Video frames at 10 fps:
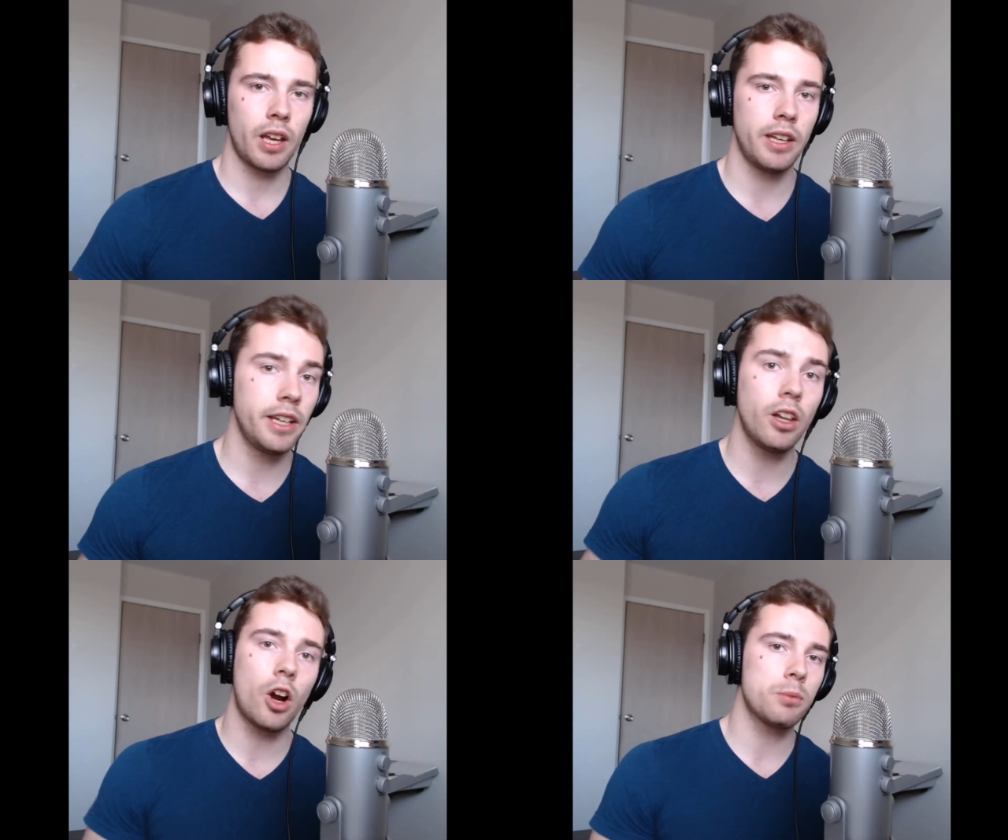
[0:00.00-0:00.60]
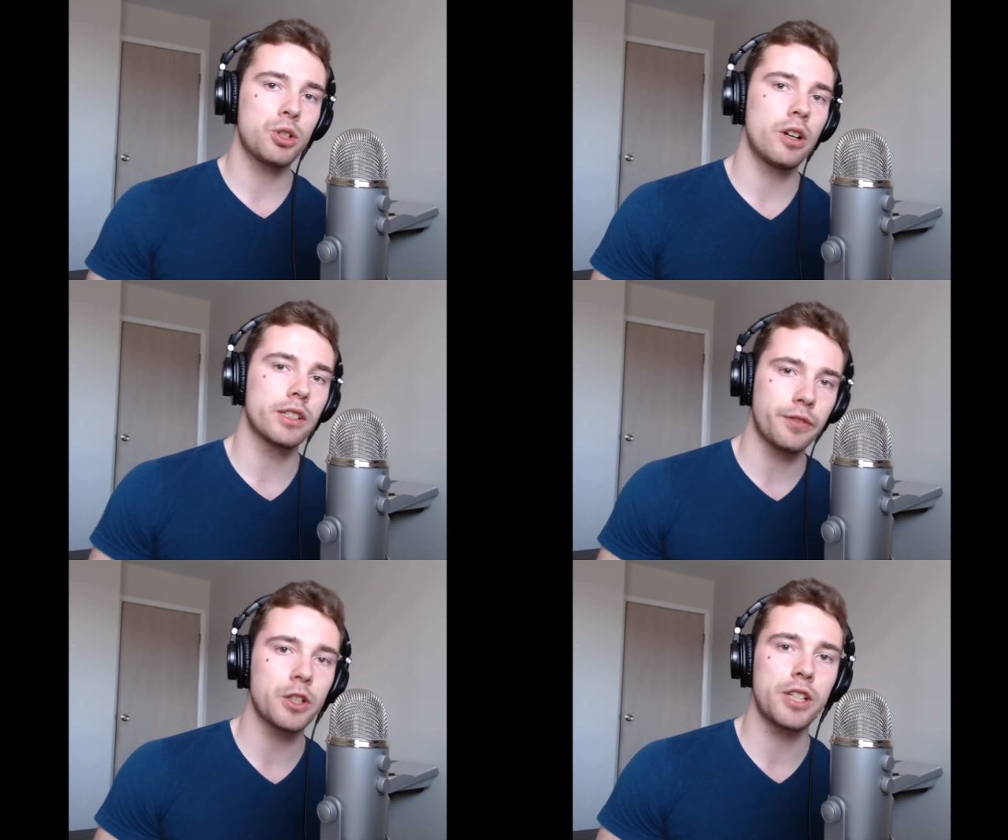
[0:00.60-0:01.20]
In Neil
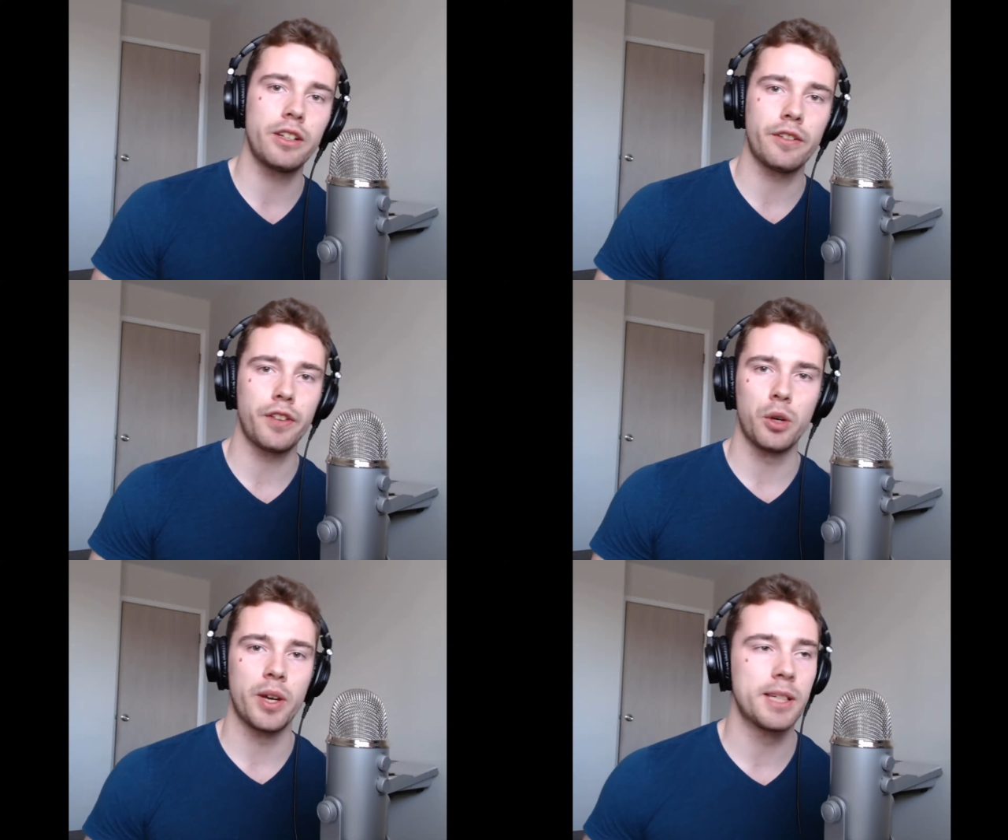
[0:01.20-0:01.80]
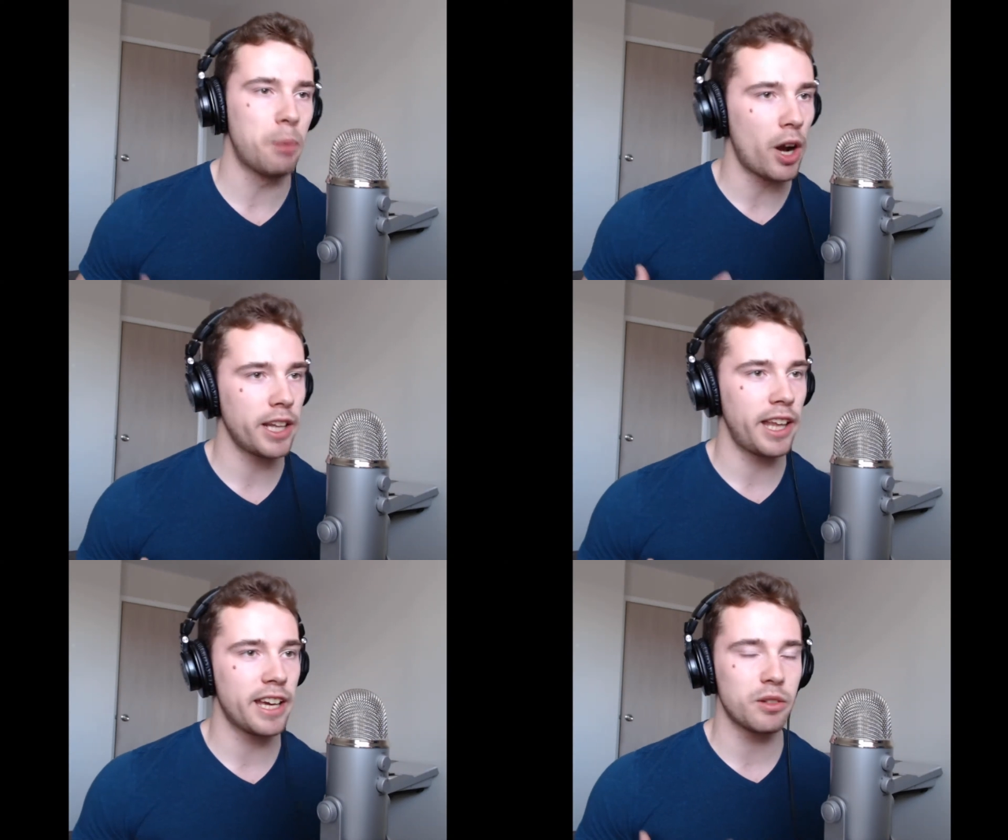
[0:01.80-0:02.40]
Armstrong's first interview, his
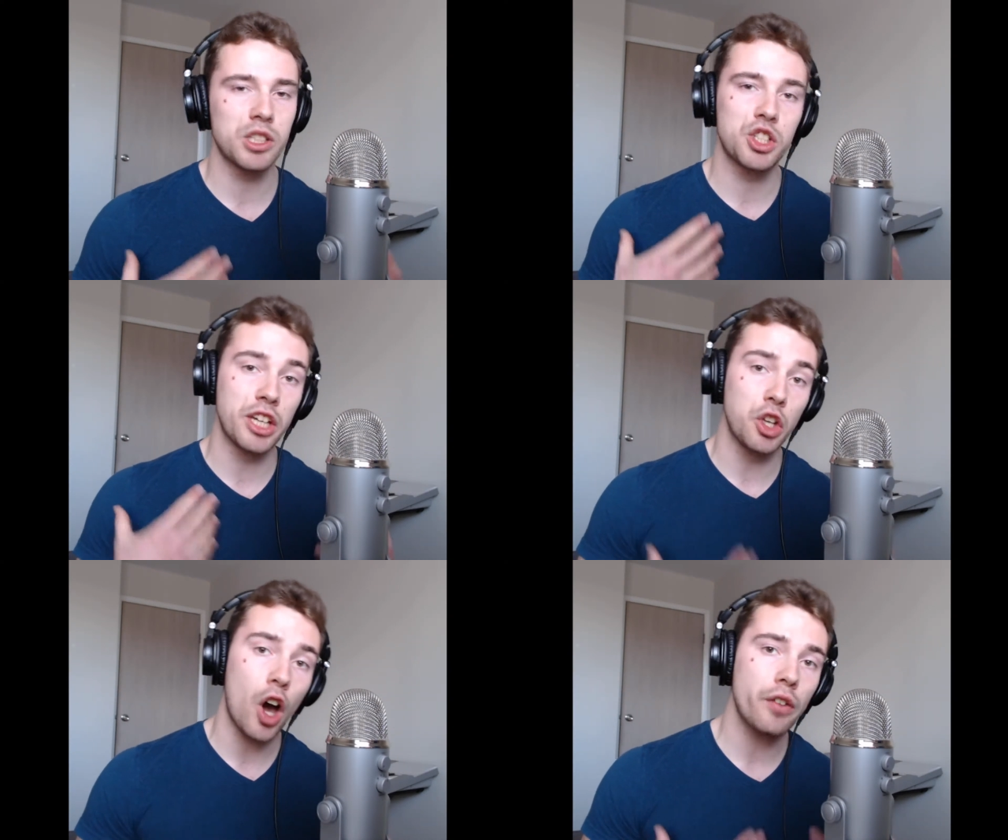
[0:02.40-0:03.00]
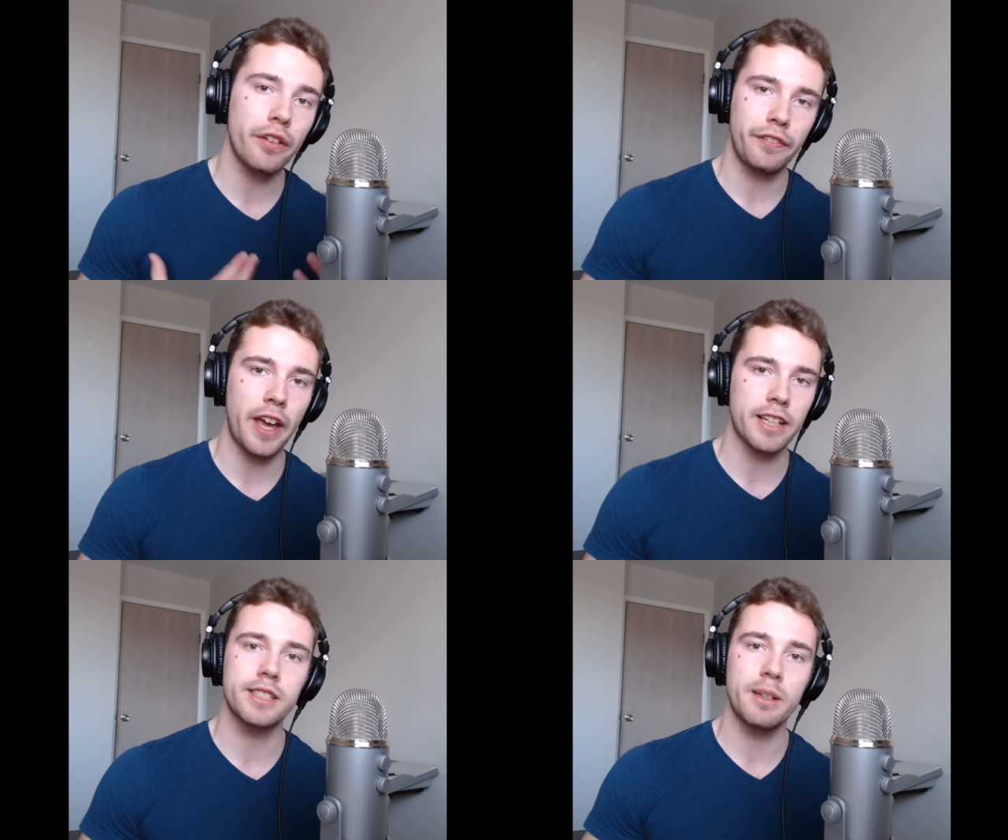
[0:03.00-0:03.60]
body language did not
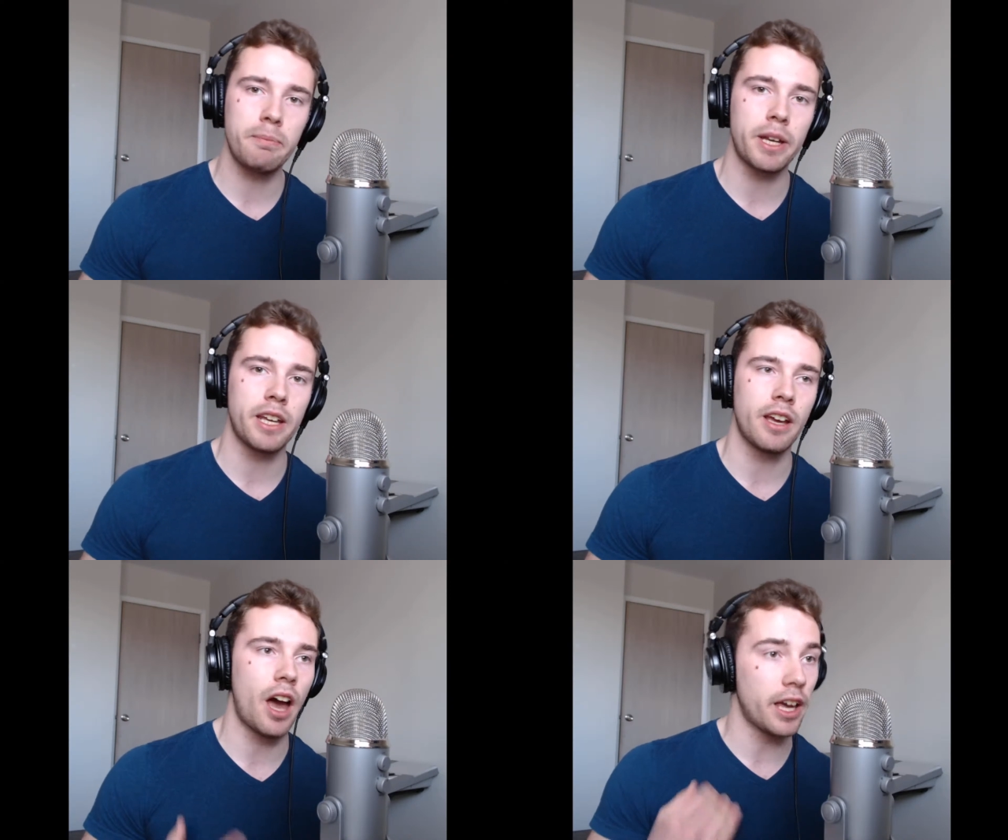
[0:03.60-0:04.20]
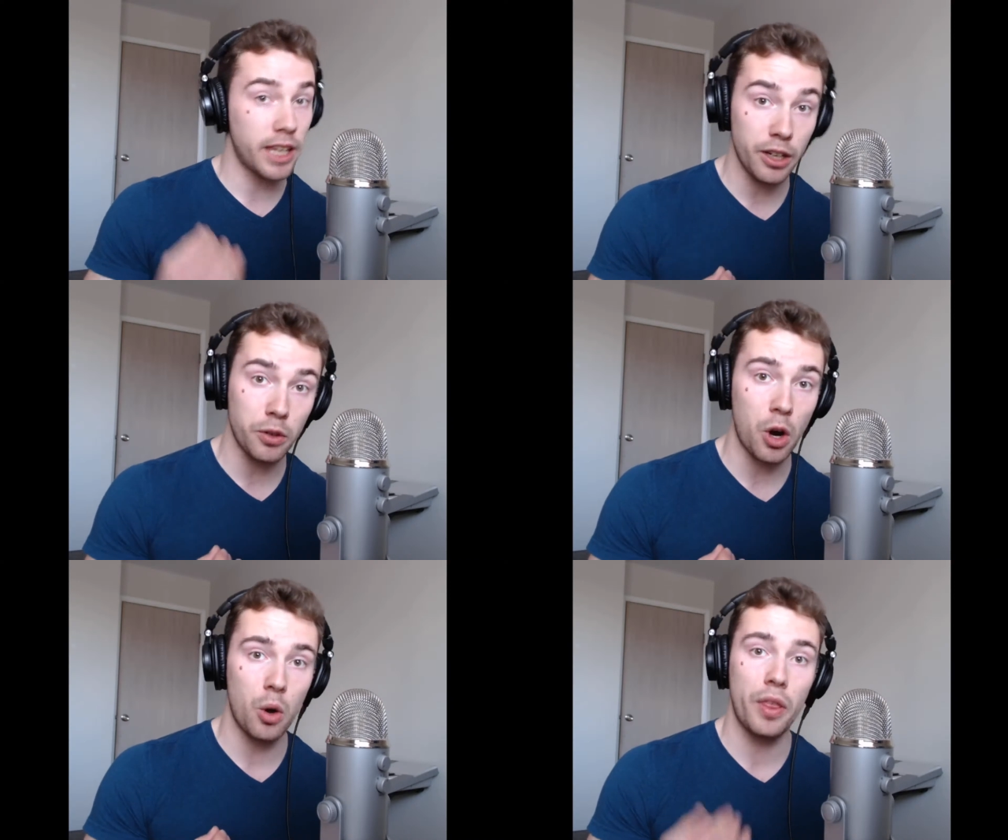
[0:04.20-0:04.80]
reflect somebody, a
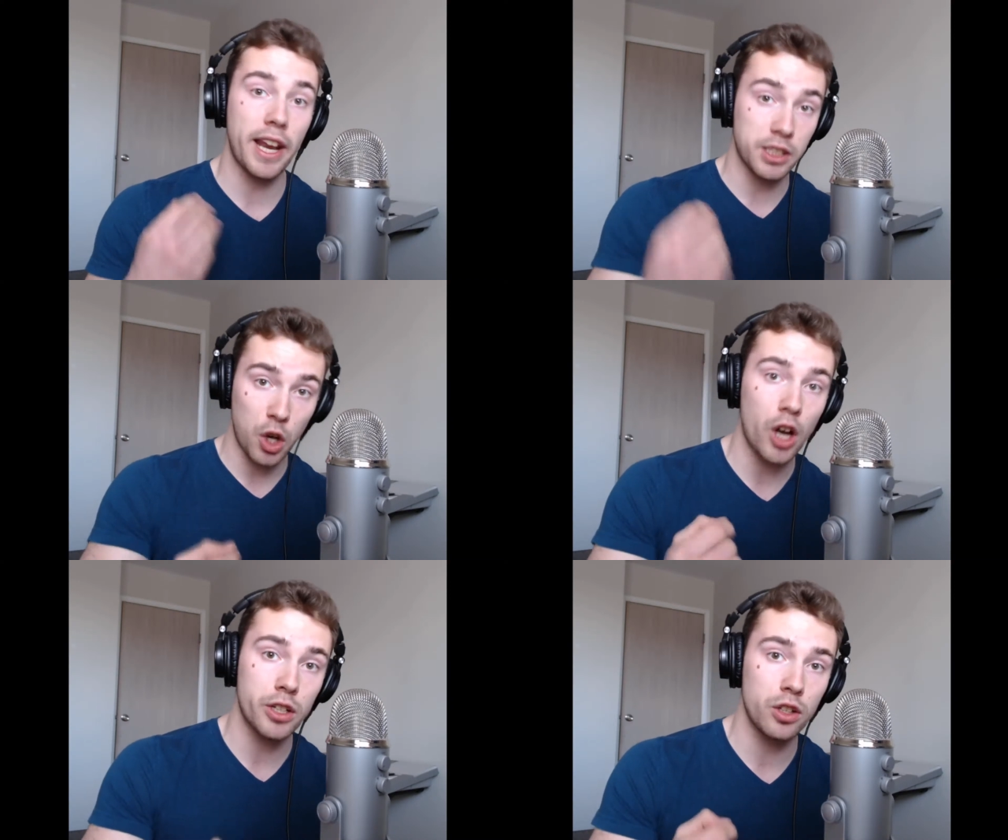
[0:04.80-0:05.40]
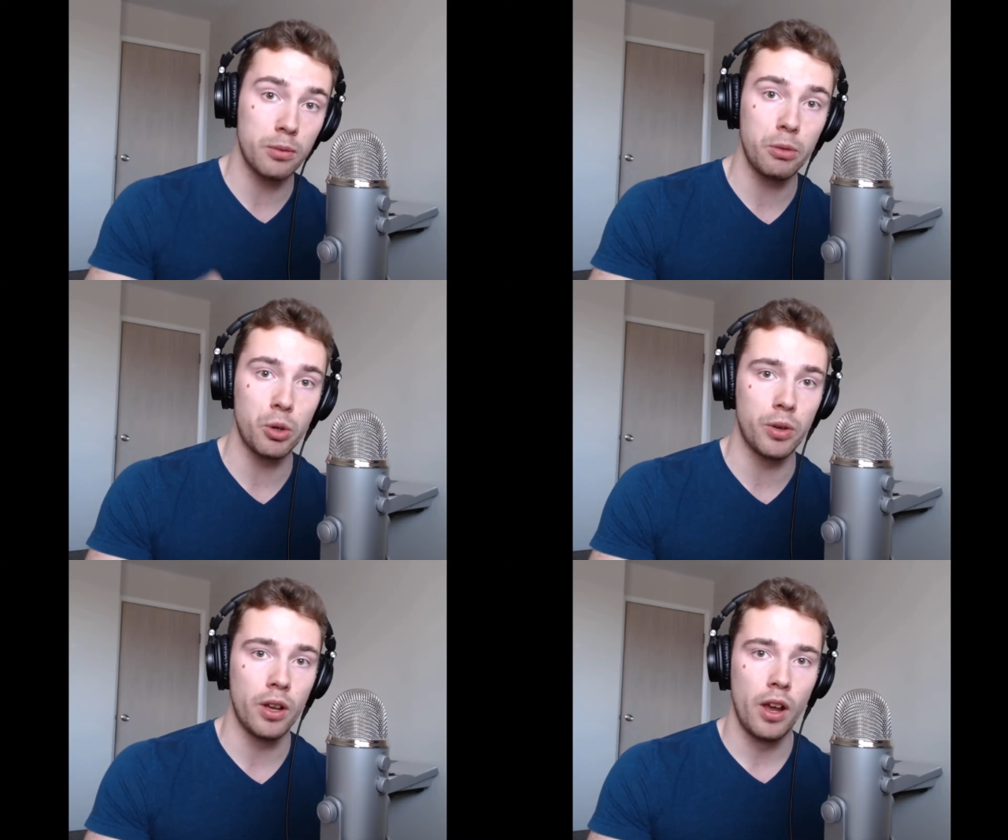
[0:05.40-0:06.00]
hero that has gone to the
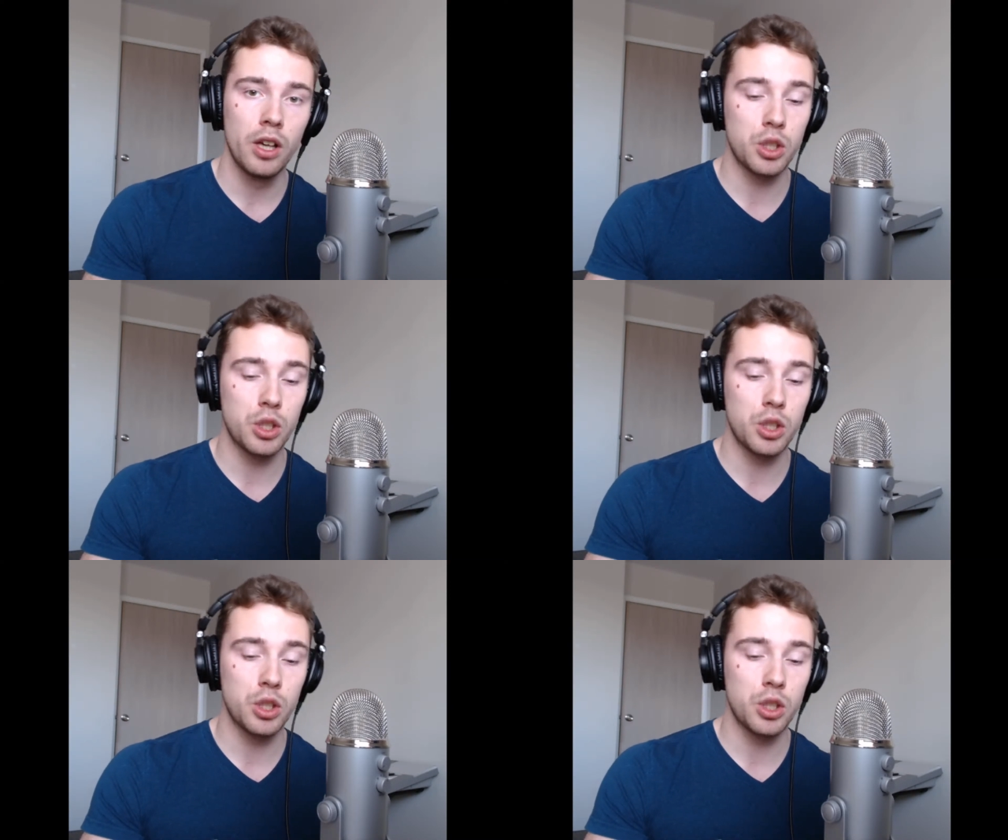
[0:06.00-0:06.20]
moon,